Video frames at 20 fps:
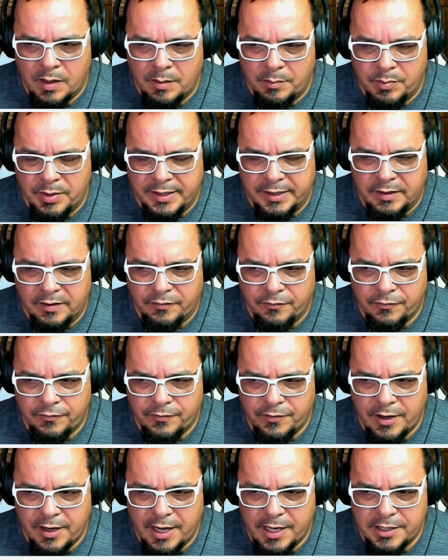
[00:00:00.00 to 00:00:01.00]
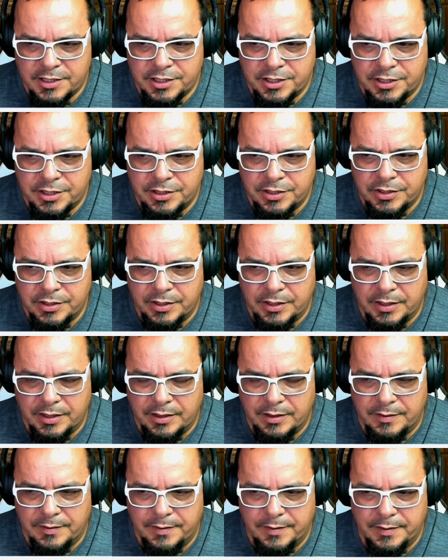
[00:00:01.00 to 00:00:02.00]
Bring the Fresh,
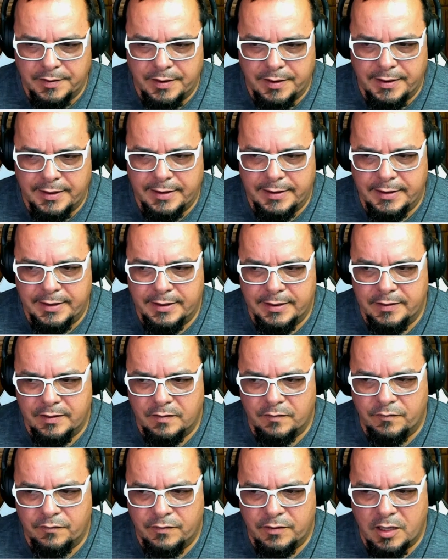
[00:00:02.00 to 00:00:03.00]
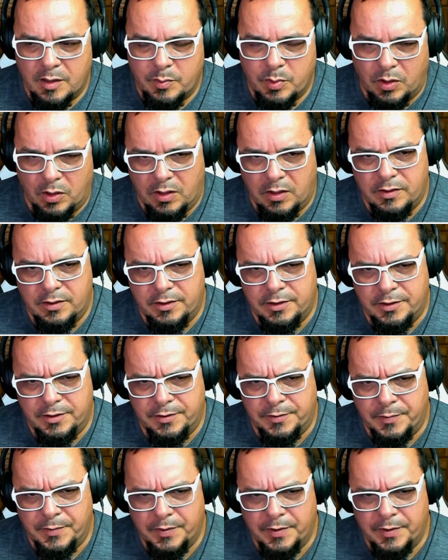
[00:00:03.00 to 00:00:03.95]
and a couple other